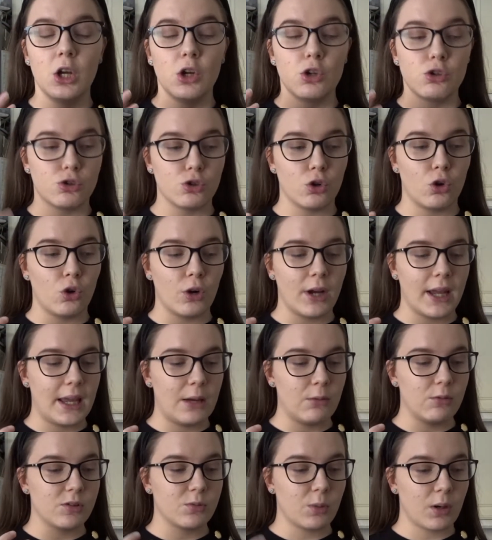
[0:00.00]
so
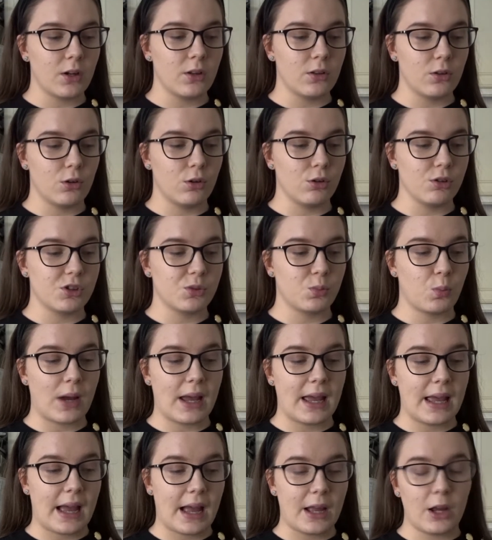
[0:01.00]
it was one of those
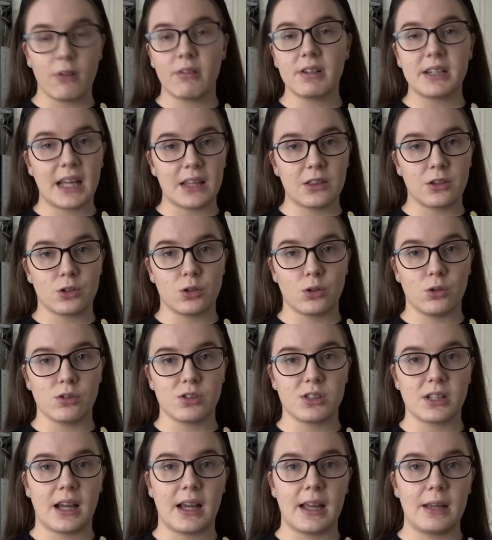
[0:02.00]
where I already had the toaster.